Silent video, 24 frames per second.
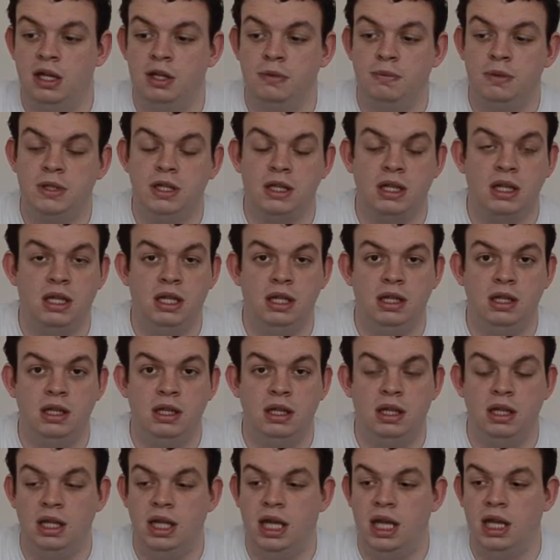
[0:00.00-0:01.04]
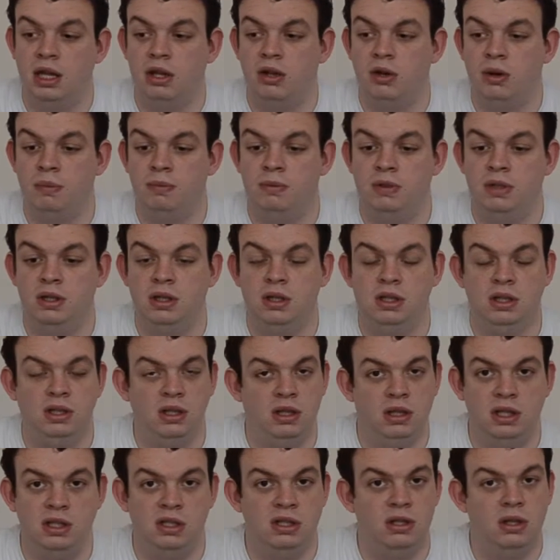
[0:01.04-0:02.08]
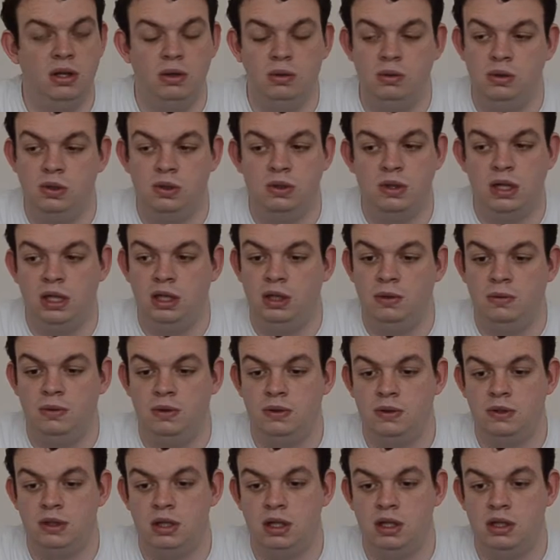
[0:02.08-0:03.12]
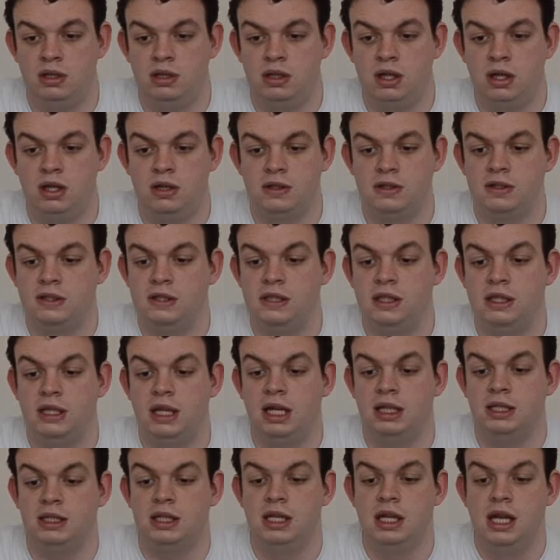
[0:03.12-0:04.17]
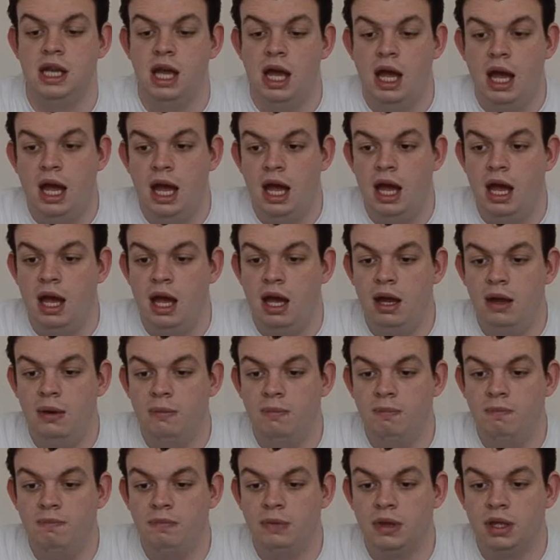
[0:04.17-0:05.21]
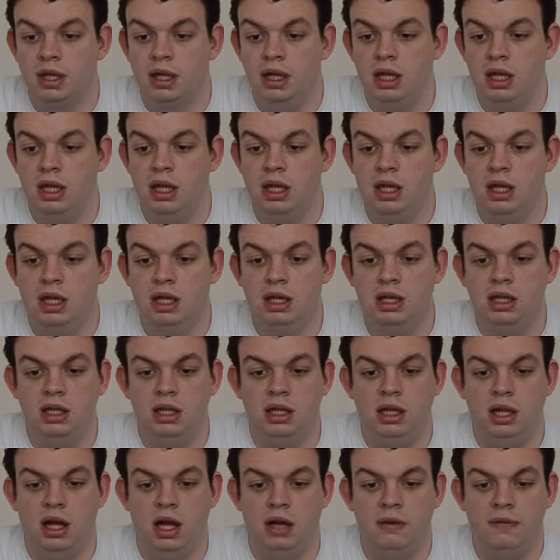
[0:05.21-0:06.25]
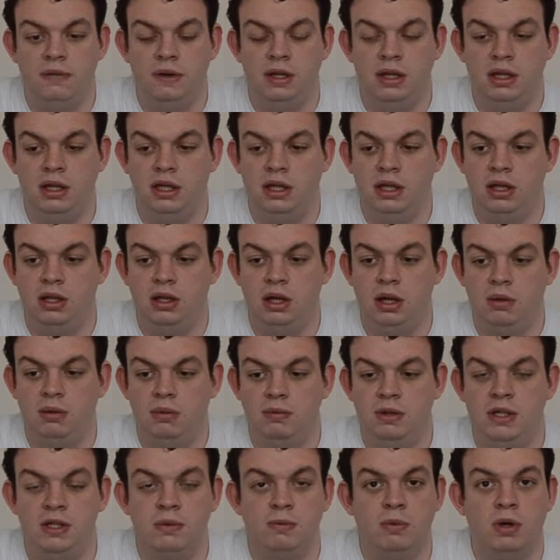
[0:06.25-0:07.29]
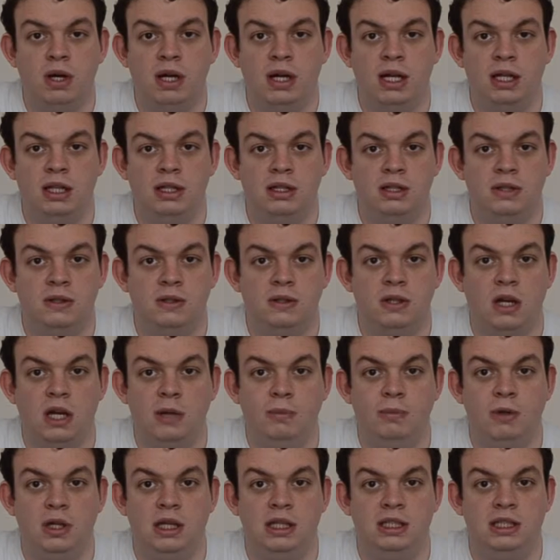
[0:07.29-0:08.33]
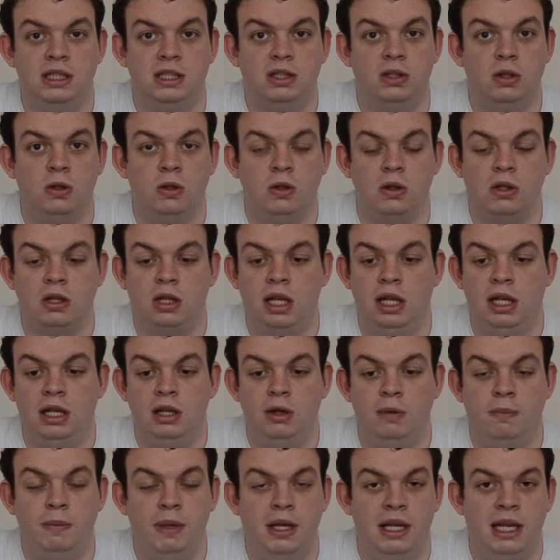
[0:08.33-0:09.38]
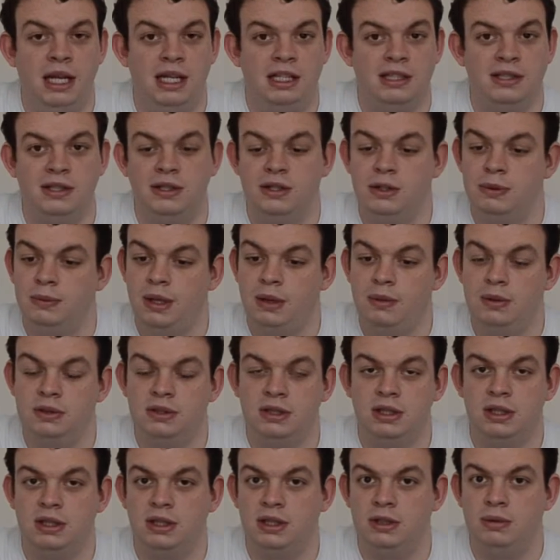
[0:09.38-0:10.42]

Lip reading: Particularly the helicopter, there's no strenuous tasks in that. I think the reason why time wise it took a little bit less than 2 hours,